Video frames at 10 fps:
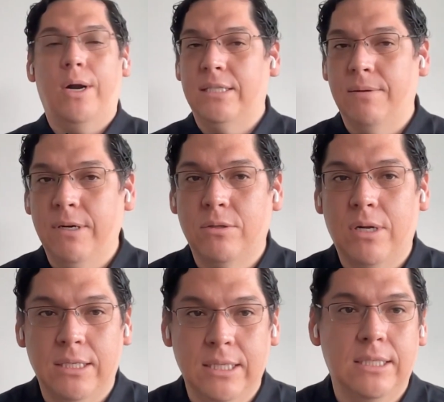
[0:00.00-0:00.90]
or as a
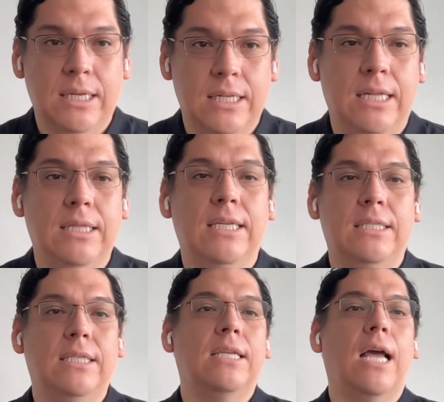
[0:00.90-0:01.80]
virtual assistant,
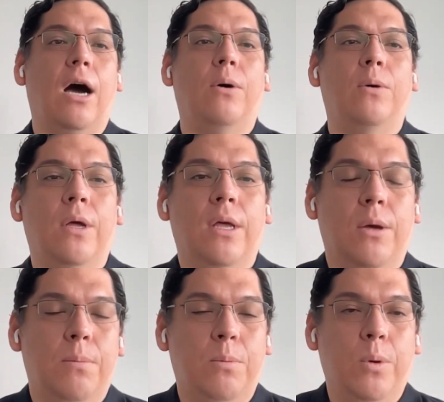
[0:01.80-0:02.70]
and this is how
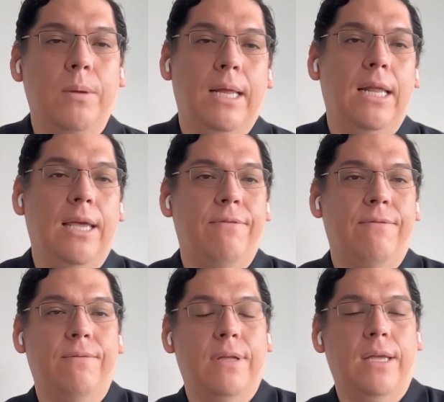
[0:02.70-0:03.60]
we
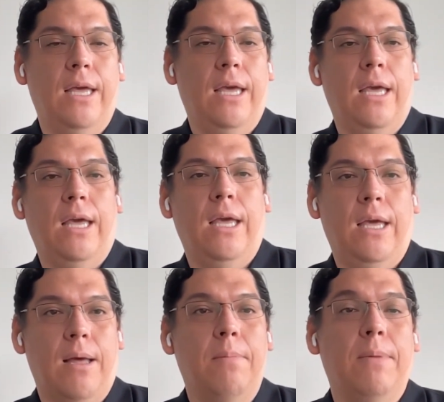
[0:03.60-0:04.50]
believe
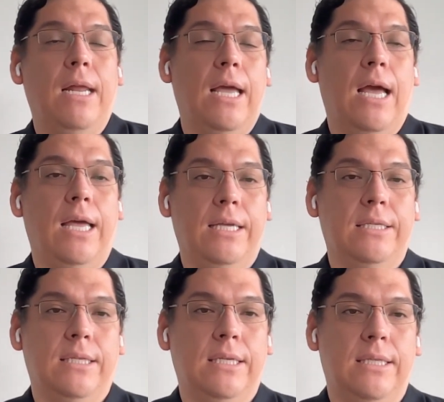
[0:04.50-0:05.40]
Amelia
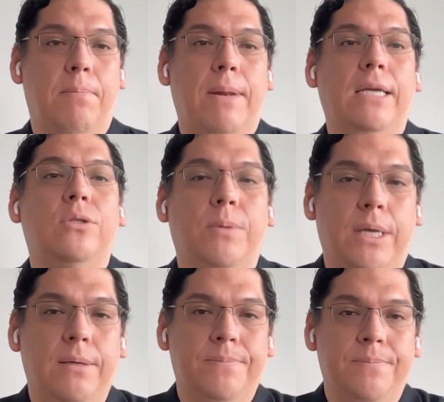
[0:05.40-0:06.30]
is the place
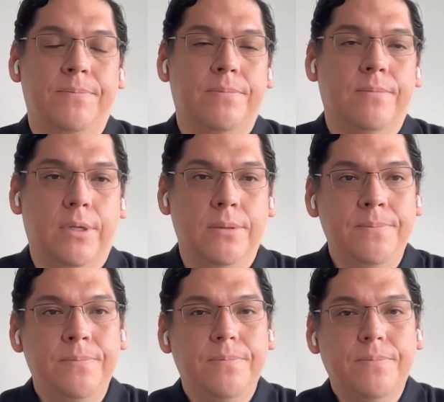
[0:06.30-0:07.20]
to be.
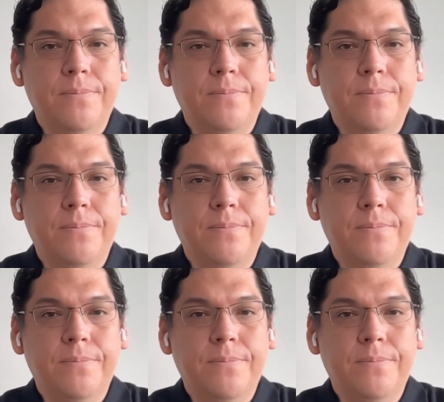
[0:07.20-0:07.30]
No?